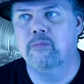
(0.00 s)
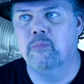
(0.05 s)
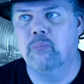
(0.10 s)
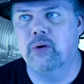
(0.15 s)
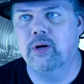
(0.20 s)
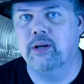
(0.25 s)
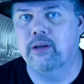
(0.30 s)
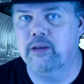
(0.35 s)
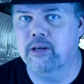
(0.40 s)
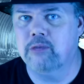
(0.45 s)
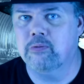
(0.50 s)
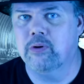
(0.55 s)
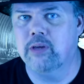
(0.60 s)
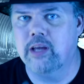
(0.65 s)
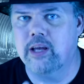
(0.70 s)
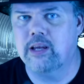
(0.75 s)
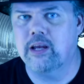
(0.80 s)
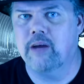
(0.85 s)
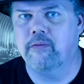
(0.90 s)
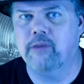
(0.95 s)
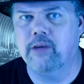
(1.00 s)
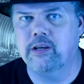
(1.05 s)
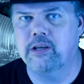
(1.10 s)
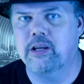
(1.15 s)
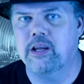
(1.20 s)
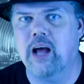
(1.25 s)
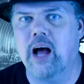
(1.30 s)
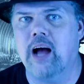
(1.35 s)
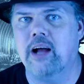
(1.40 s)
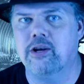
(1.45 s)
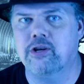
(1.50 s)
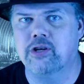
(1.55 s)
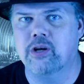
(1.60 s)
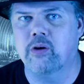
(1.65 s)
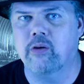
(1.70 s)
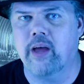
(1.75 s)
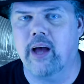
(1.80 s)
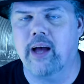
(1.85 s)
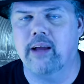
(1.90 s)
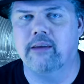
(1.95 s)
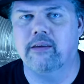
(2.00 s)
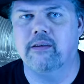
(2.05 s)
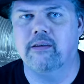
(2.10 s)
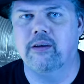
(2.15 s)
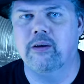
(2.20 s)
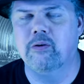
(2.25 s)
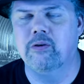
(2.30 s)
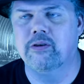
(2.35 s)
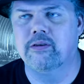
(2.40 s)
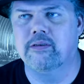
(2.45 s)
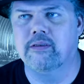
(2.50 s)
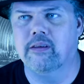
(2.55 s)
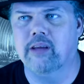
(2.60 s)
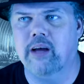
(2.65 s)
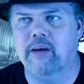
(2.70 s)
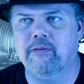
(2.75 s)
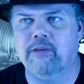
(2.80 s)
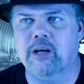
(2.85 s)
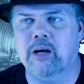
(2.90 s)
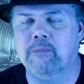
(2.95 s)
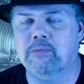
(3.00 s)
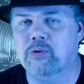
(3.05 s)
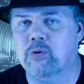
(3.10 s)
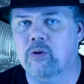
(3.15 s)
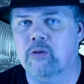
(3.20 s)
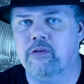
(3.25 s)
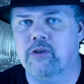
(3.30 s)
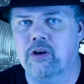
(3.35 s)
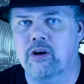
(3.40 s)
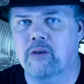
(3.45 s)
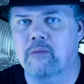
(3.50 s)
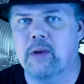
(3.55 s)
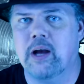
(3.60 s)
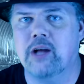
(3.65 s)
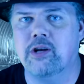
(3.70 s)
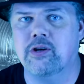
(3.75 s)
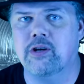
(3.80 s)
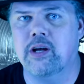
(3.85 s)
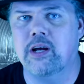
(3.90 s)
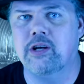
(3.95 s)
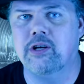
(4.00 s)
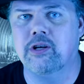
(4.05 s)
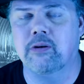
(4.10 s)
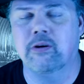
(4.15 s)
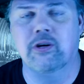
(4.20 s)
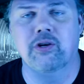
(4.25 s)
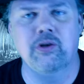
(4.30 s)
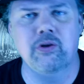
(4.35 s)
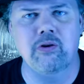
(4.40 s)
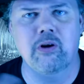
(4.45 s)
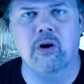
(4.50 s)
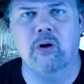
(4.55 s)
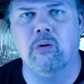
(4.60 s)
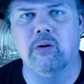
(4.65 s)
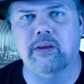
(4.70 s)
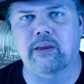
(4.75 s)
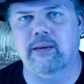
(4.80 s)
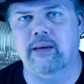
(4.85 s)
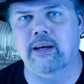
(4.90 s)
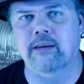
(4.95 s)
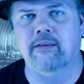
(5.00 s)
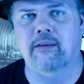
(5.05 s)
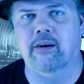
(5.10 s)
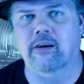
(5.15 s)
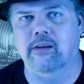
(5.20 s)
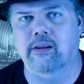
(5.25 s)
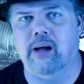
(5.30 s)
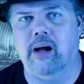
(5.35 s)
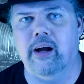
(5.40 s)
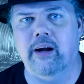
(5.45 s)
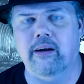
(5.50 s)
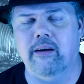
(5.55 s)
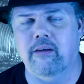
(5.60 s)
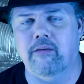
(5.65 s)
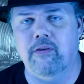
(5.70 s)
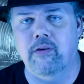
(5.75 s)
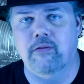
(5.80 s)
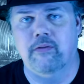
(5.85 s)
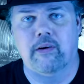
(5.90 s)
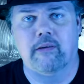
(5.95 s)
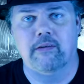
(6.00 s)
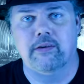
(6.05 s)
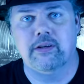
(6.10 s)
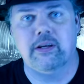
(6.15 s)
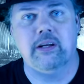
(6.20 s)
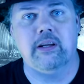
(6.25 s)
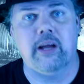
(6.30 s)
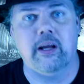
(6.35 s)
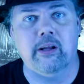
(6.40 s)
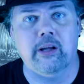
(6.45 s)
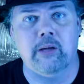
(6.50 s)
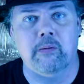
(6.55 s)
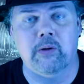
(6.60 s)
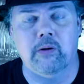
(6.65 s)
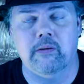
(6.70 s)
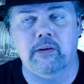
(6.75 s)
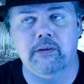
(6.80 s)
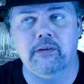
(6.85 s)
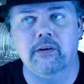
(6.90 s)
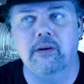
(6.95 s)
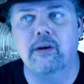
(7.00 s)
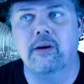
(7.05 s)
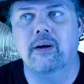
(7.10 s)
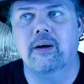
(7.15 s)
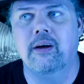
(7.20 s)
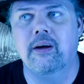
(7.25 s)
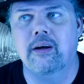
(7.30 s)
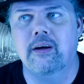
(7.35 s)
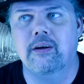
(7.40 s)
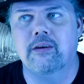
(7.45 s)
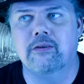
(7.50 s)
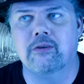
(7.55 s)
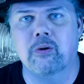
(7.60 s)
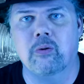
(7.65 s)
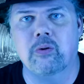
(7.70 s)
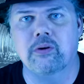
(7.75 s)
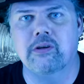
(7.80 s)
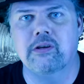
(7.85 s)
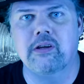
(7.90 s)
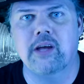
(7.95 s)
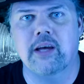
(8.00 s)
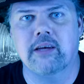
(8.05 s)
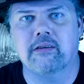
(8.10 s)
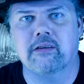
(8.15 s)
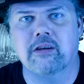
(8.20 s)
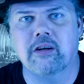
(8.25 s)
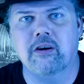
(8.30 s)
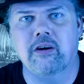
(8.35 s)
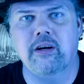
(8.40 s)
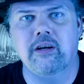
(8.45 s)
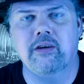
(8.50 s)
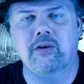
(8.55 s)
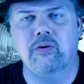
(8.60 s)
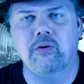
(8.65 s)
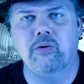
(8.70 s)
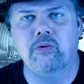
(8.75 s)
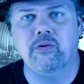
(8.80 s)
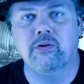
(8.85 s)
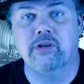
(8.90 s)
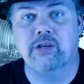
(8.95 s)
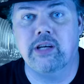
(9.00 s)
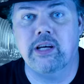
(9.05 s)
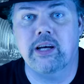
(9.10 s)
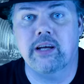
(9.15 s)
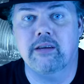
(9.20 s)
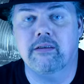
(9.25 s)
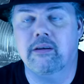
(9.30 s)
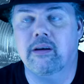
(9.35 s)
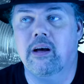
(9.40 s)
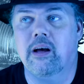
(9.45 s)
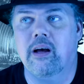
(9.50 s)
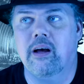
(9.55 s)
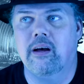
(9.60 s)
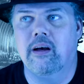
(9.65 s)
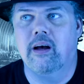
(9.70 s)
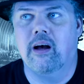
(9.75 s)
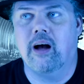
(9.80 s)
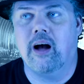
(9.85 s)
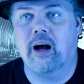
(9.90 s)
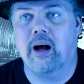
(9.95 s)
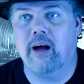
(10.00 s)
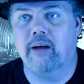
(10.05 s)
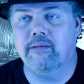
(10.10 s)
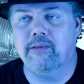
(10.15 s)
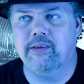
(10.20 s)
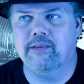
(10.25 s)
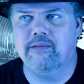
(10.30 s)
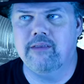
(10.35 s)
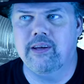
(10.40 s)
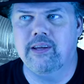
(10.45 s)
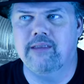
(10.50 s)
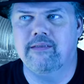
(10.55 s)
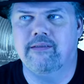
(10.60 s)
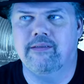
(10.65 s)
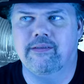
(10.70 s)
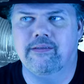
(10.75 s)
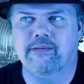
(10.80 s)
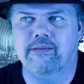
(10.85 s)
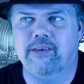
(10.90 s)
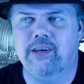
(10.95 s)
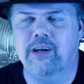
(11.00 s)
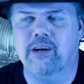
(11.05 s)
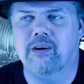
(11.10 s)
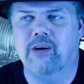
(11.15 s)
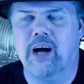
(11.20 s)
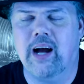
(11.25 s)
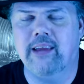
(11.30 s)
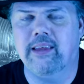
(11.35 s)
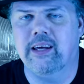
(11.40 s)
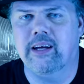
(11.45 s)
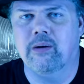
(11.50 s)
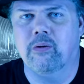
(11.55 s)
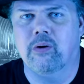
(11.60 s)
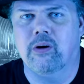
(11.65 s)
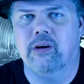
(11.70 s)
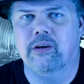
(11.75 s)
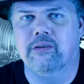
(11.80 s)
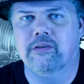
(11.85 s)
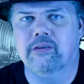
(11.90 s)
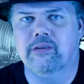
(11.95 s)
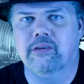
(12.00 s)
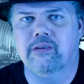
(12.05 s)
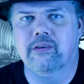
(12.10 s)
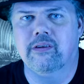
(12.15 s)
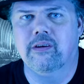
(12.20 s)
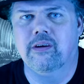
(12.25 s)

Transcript: But in this one, they definitely did not show that. It was left up sort of to your imagination, because you know what things look like if you've ever seen the Alien movies. So was it necessary to see it? I think it was.